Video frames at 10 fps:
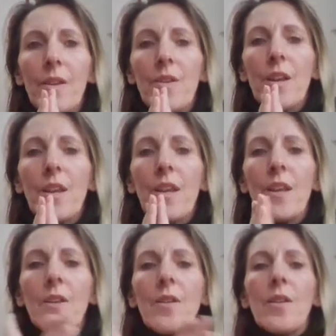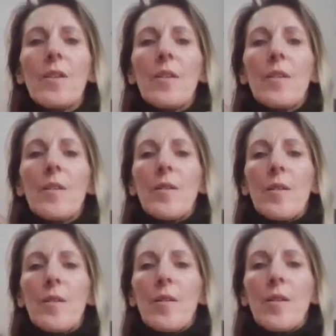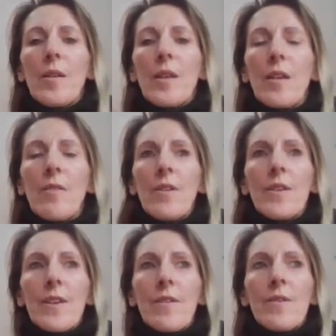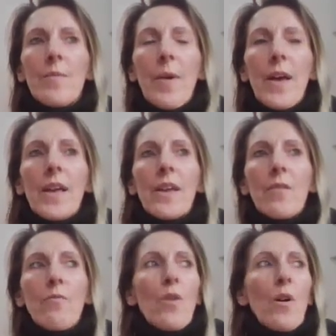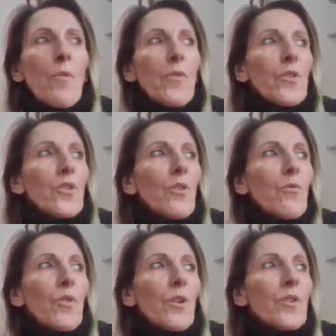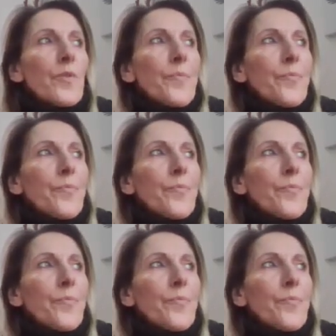gently give yourselves a pat and a rub on the shoulders